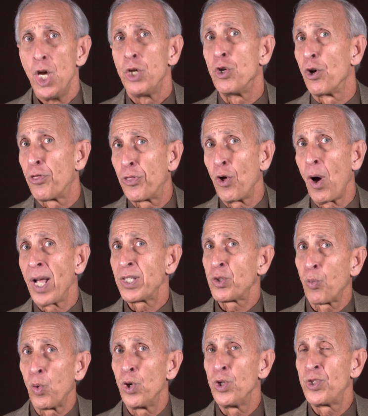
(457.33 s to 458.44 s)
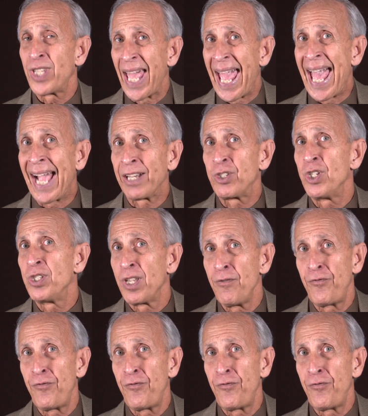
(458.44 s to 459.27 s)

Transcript: Your thoughts, words, actions,